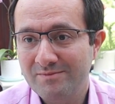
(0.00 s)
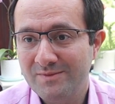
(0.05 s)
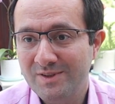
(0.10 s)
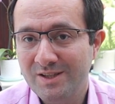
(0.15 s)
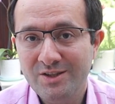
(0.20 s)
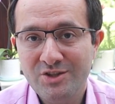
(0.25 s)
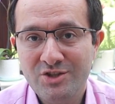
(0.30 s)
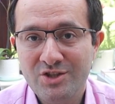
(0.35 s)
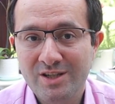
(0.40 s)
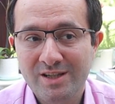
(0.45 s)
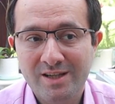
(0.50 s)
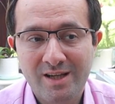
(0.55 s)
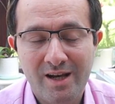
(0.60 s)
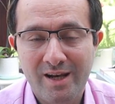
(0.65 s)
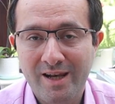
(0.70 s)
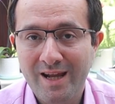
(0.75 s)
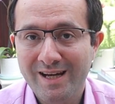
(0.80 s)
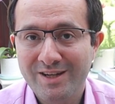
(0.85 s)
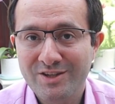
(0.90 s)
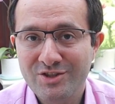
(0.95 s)
teaching
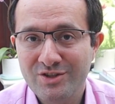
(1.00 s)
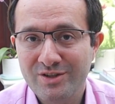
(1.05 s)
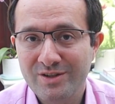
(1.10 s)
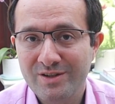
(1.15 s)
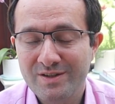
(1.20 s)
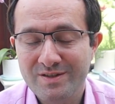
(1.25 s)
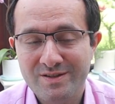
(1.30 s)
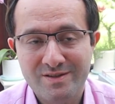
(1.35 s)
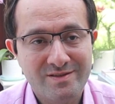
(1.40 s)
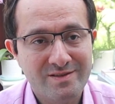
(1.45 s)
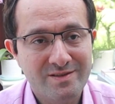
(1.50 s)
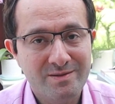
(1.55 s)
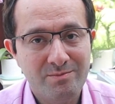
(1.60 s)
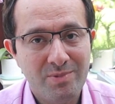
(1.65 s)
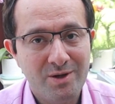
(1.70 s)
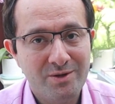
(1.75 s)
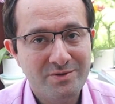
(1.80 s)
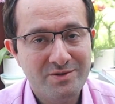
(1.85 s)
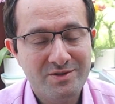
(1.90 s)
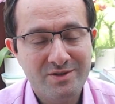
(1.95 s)
and lectures and
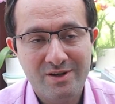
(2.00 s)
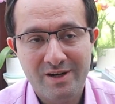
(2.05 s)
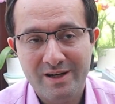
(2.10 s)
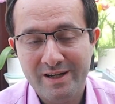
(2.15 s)
symposia